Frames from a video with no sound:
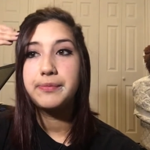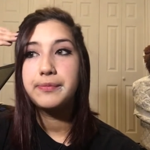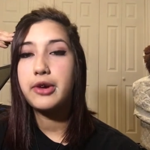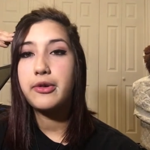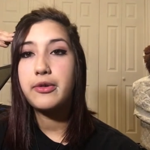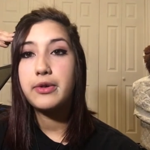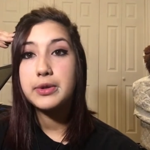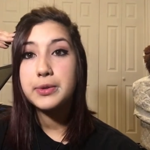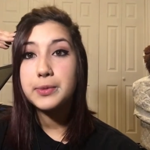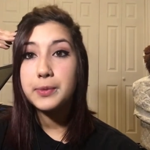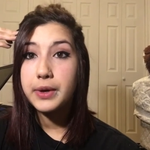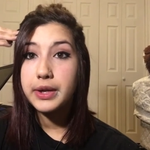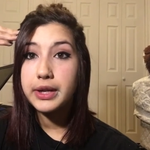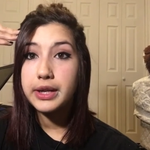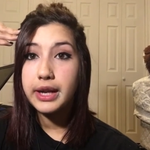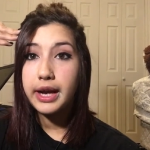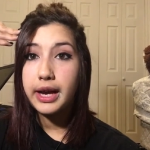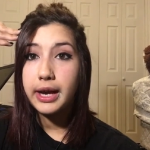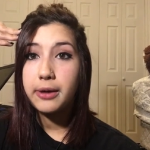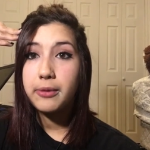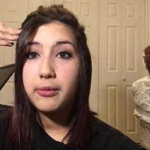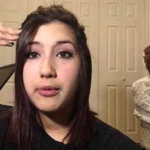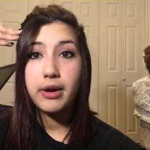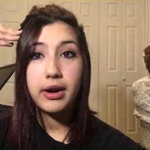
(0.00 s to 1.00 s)
there was one
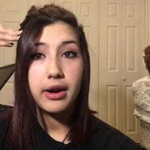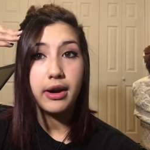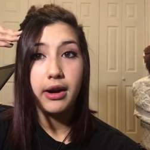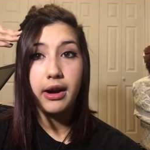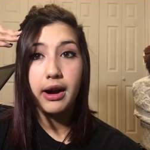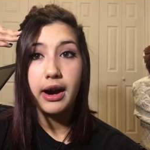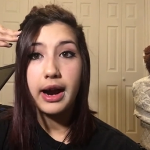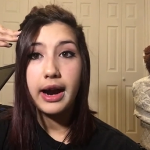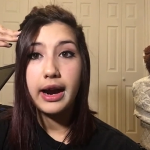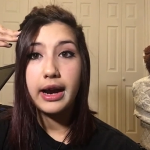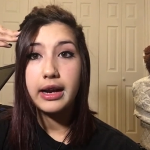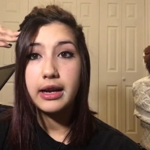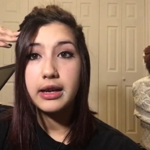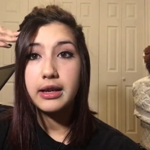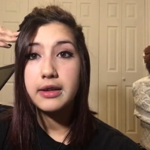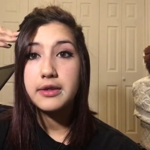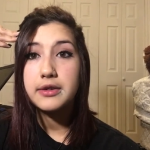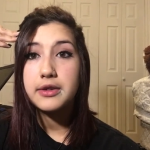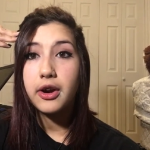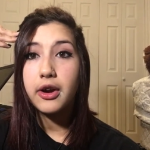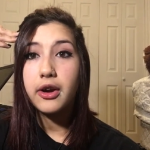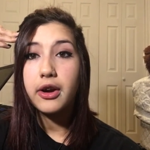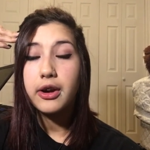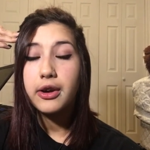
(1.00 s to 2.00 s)
night where I
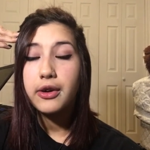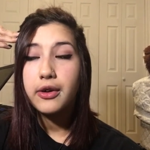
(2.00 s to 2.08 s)
started